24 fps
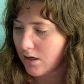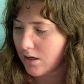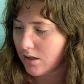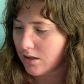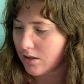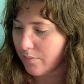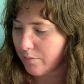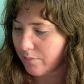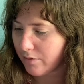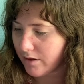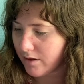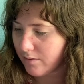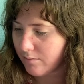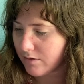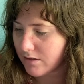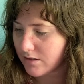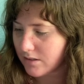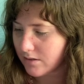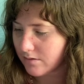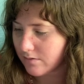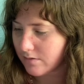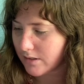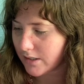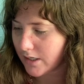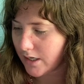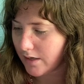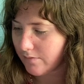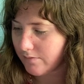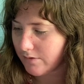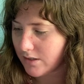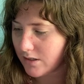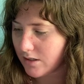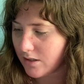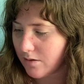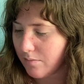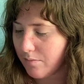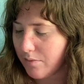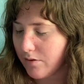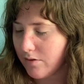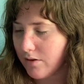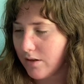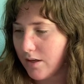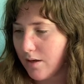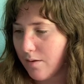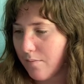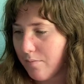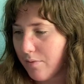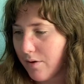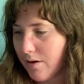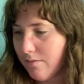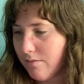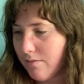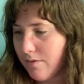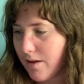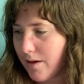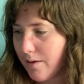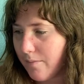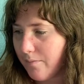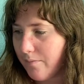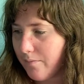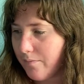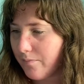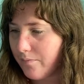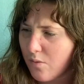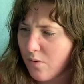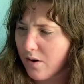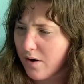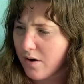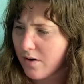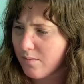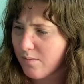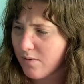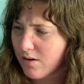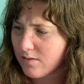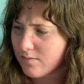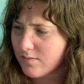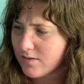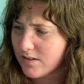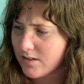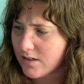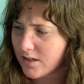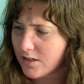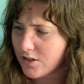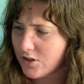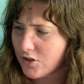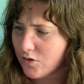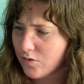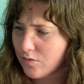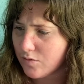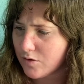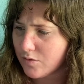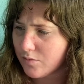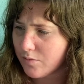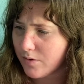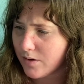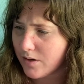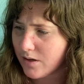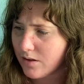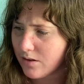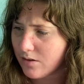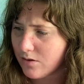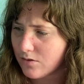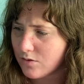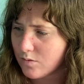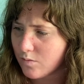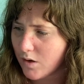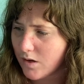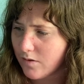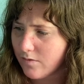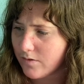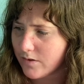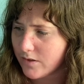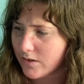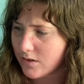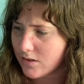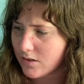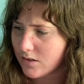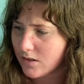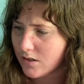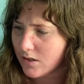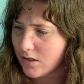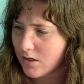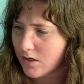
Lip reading: The plane must have slammed into the building above them. Where had Mom said she was bringing those muffins?